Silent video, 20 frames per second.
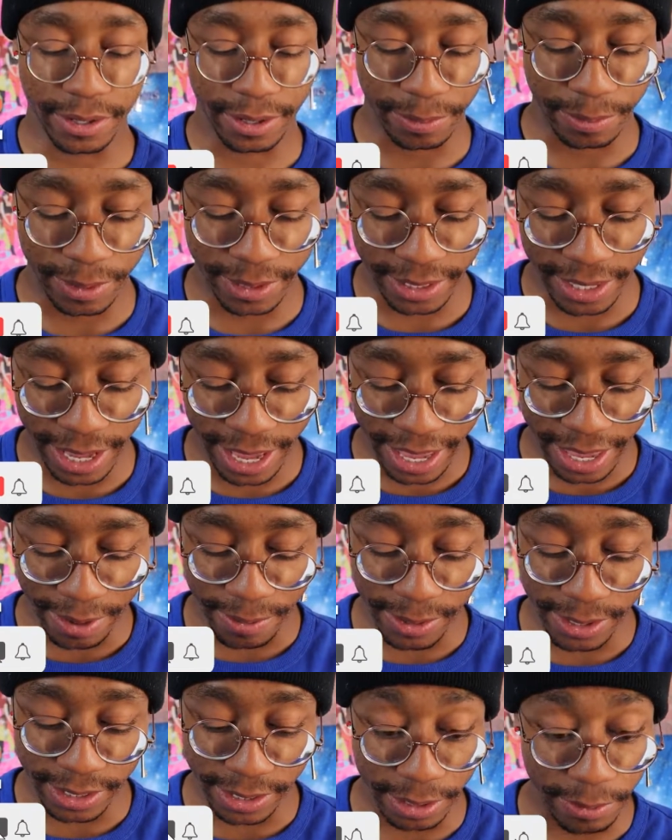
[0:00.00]
So I'm just like, it
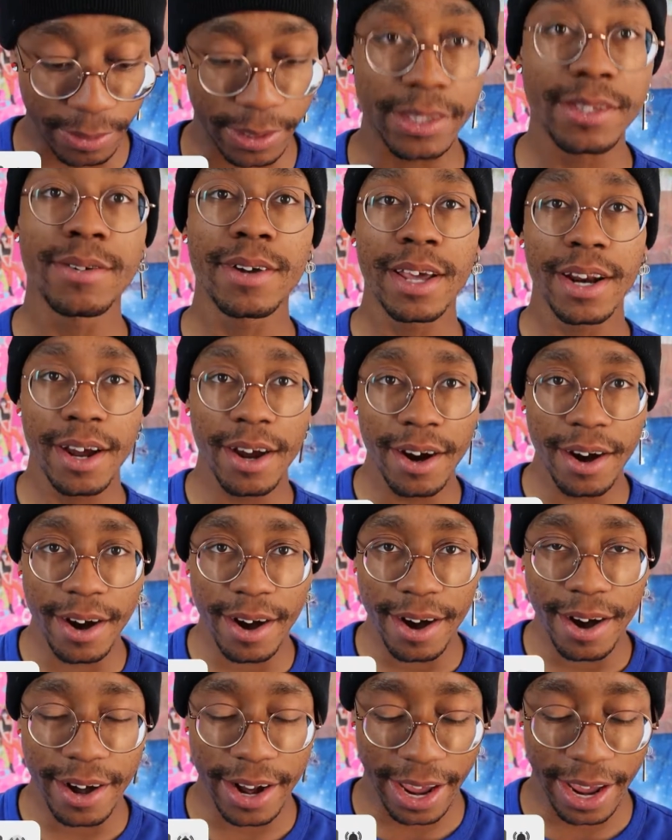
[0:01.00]
was it was still kind of hard.